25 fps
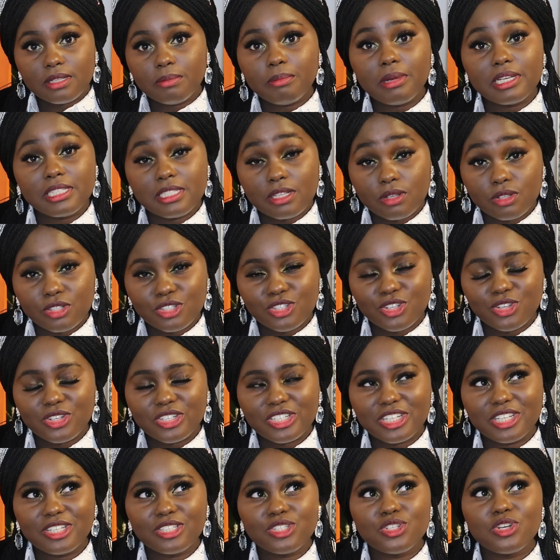My sales
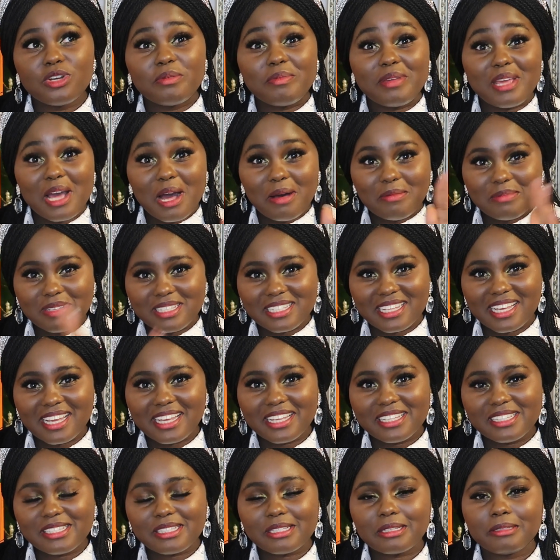associate took me
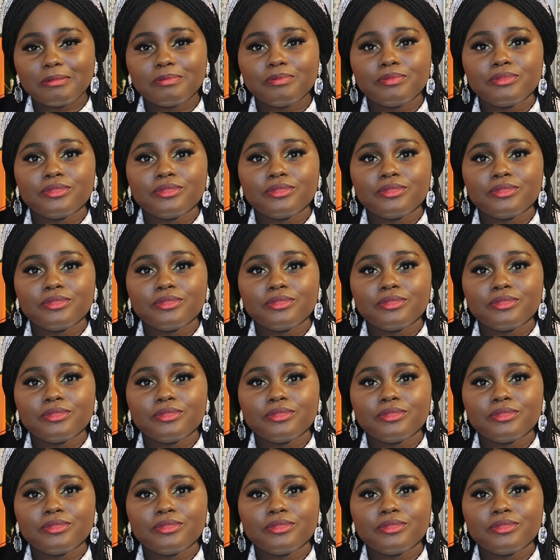upstairs,